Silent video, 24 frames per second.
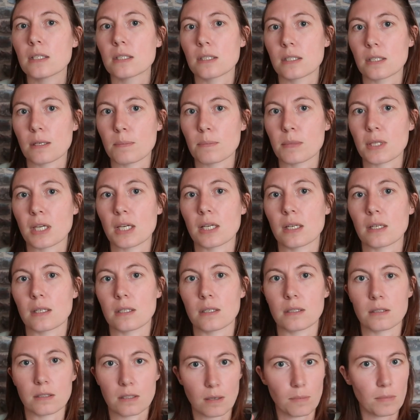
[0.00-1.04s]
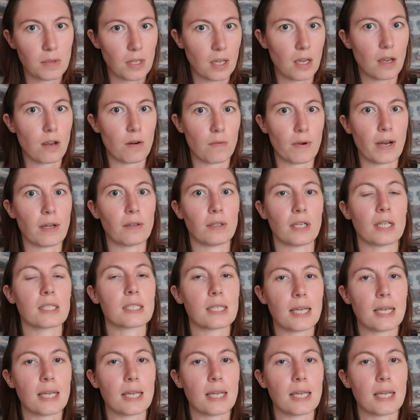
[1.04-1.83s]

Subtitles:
something around that.